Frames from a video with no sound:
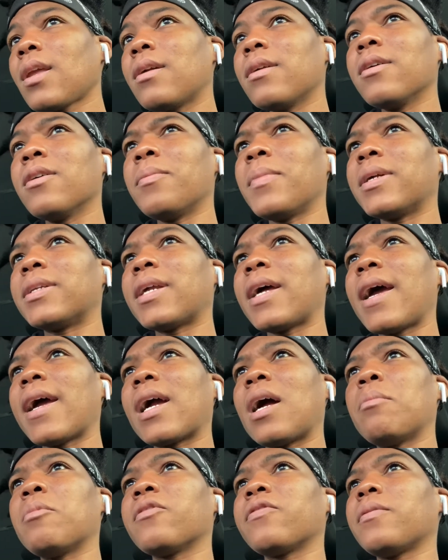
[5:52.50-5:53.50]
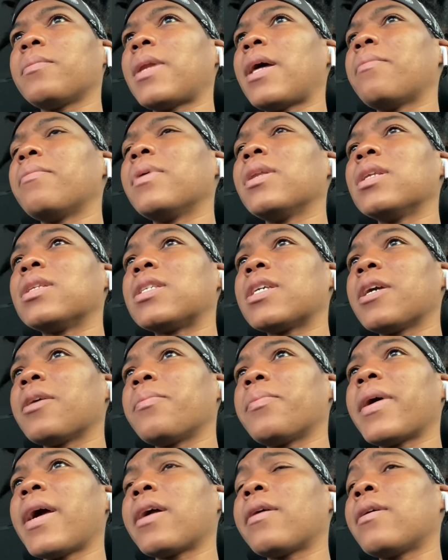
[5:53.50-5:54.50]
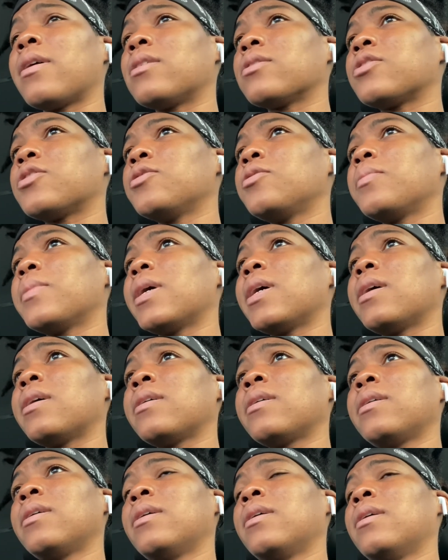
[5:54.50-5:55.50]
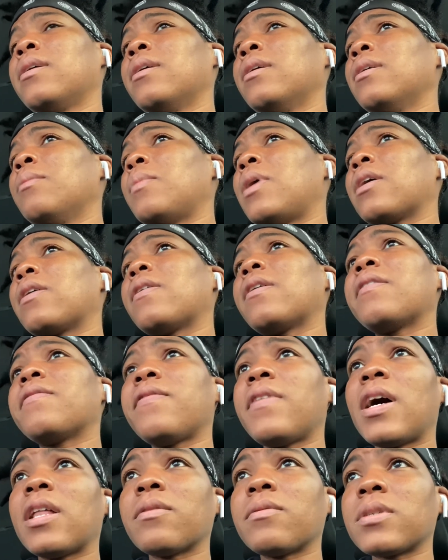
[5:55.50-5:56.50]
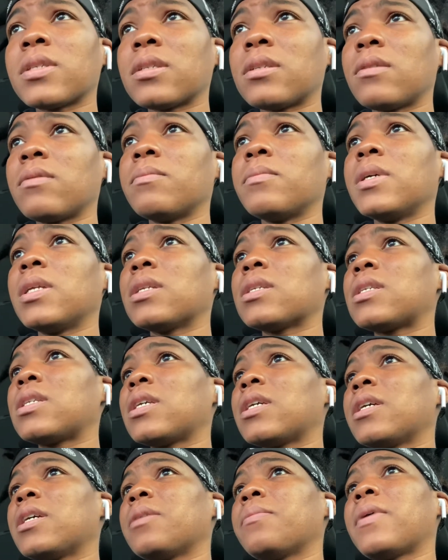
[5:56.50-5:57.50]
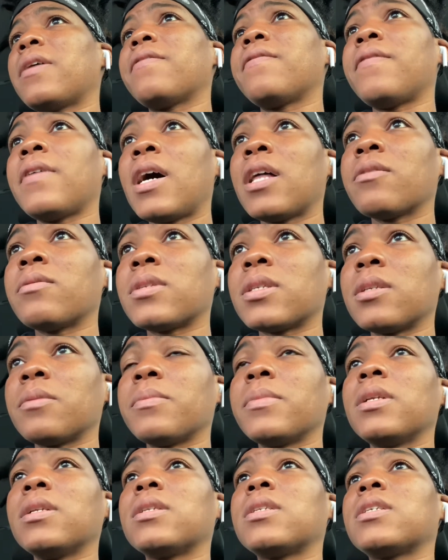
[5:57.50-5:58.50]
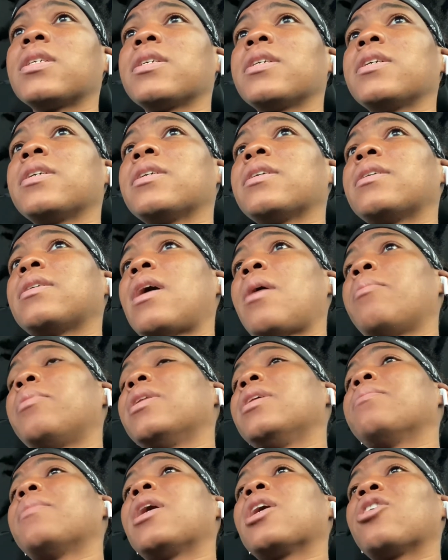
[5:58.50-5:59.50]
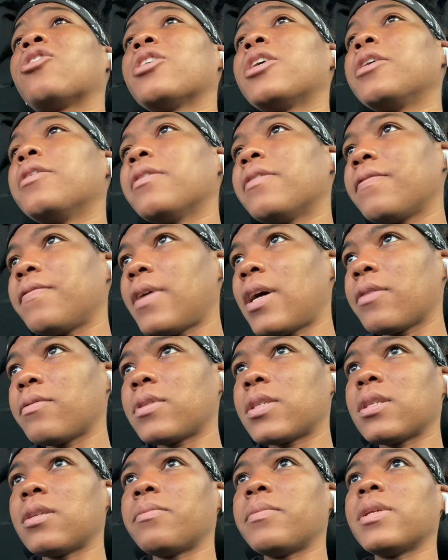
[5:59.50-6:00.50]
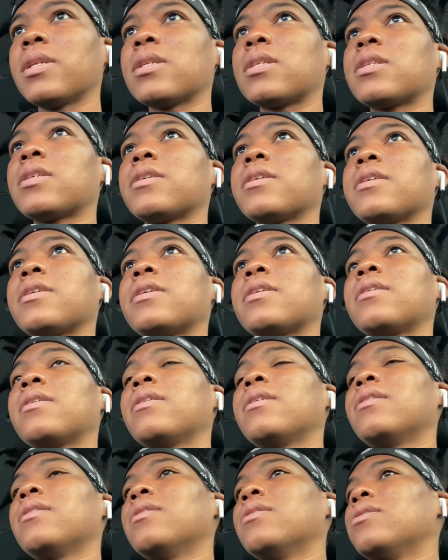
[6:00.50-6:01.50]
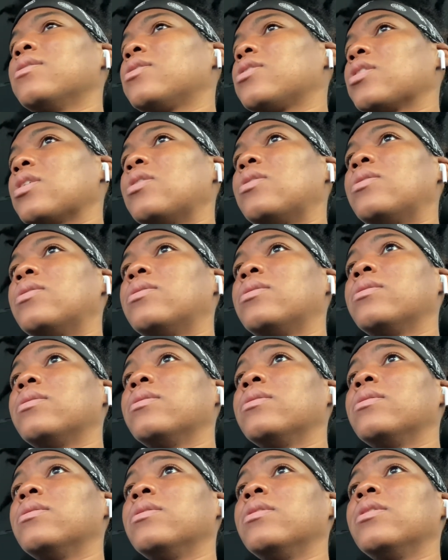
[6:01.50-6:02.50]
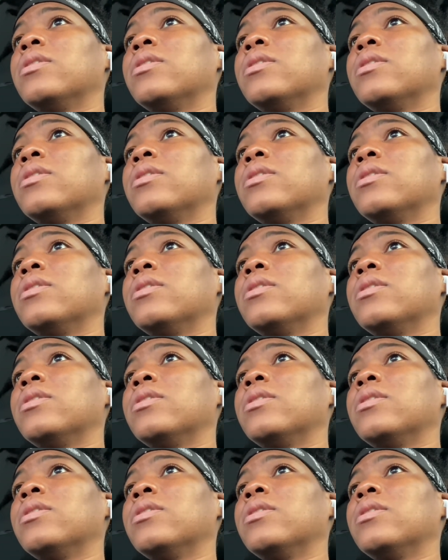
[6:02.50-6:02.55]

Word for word: you know, my dad coming from that military background too, man. My grandfather was in the military, my father was in the military, I believe my great grandfather was in the military. So, you